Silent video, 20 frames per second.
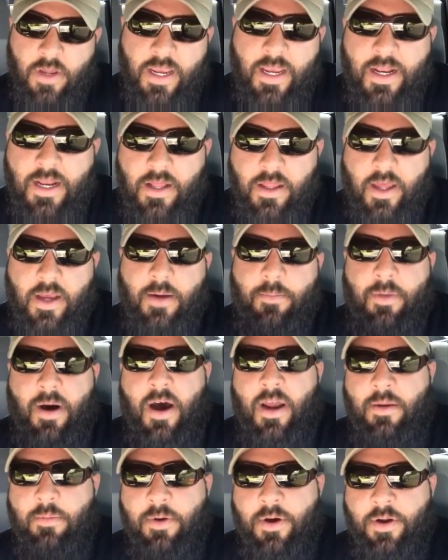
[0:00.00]
eating like a
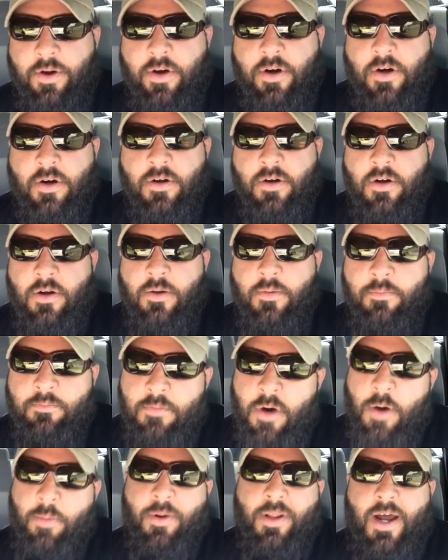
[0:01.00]
bodybuilder,
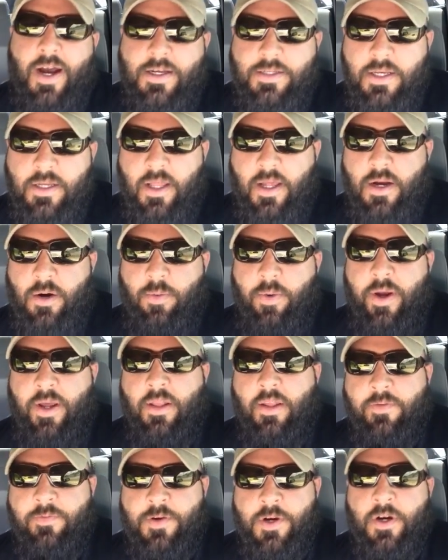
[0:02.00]
mobilizing like a
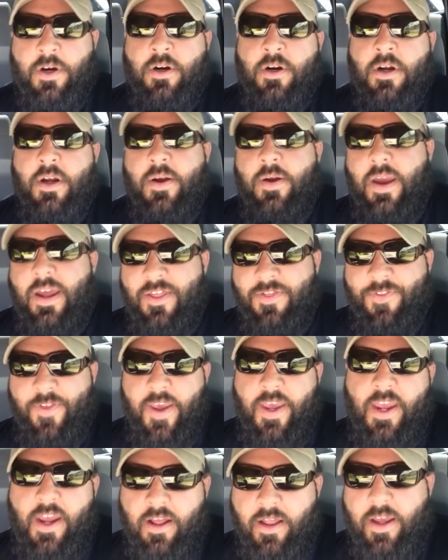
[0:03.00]
weightlifter, and
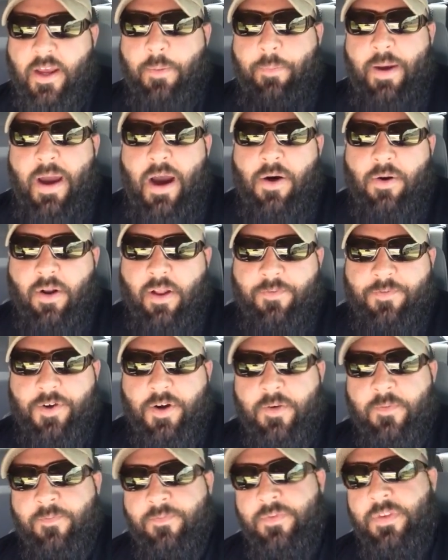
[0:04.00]
thinking like a
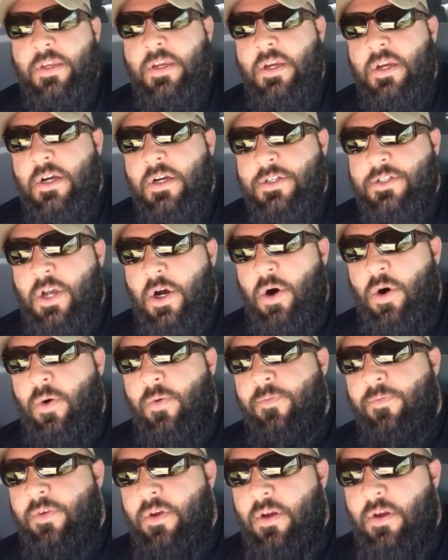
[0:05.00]
powerlifter.
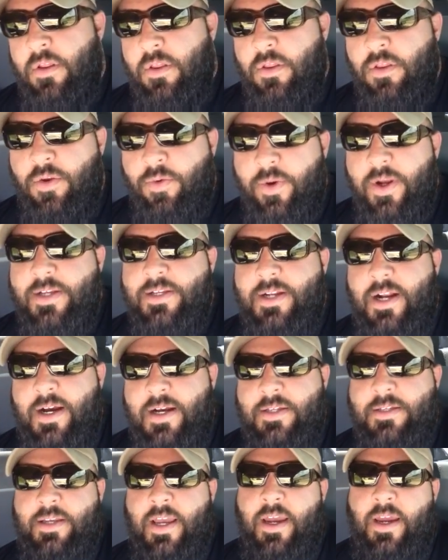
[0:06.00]
So the reason
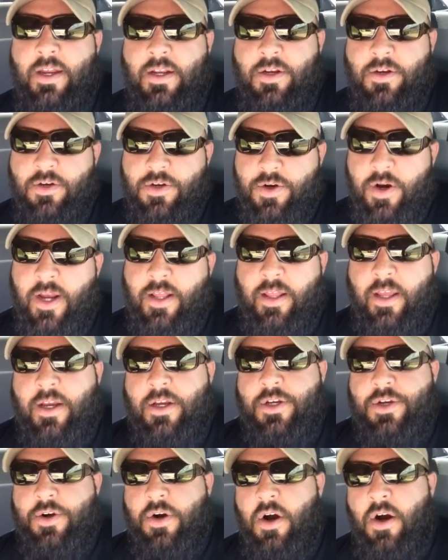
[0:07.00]
I say train like a
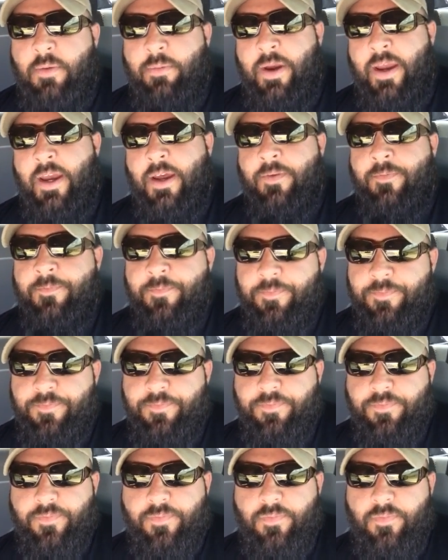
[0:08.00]

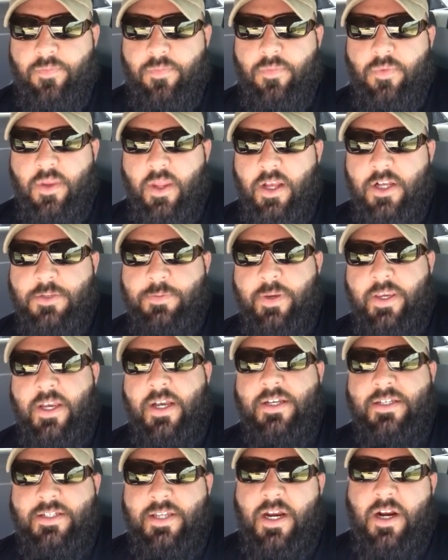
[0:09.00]
strongman is
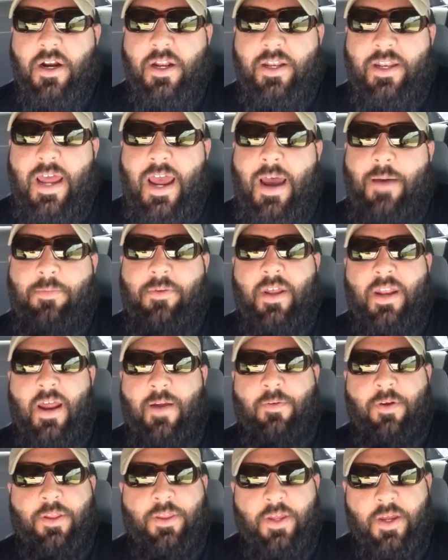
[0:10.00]
because they're adept at
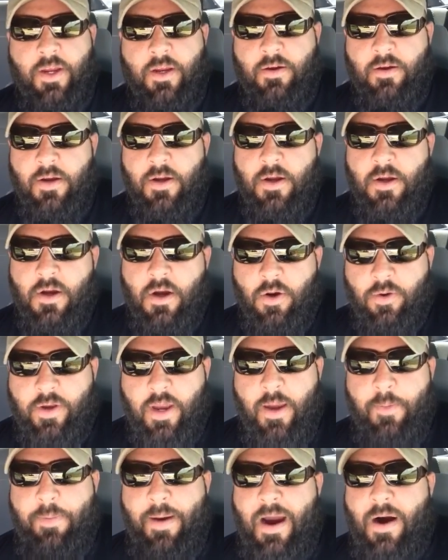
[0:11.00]
everything.
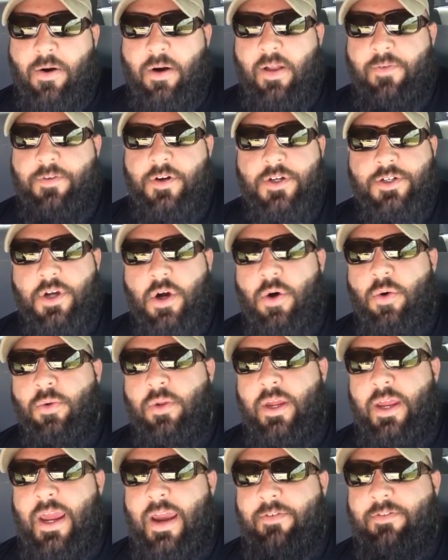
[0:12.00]
Okay, powerlifters
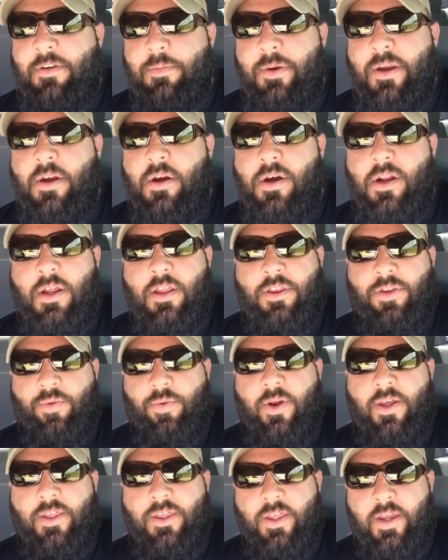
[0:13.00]
only have to be good at
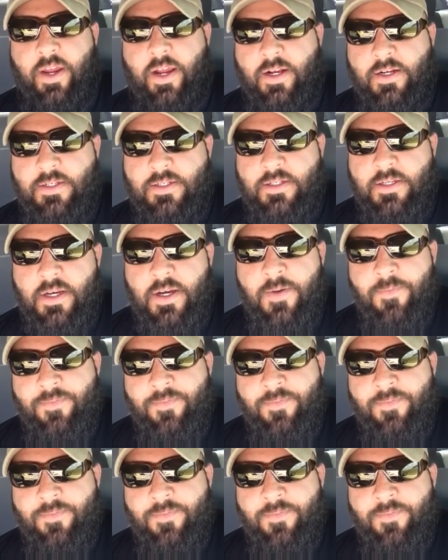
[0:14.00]
three things,